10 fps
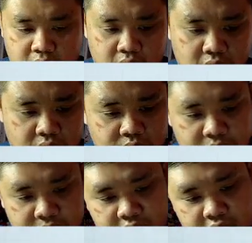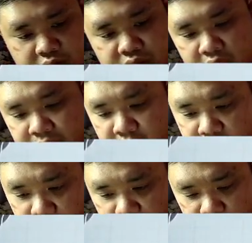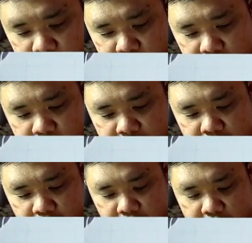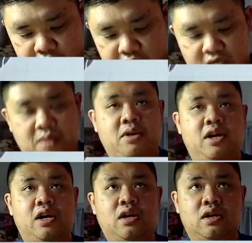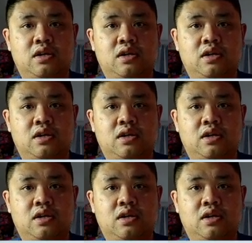And what I'm going to do is I'm going to take more washi tape here.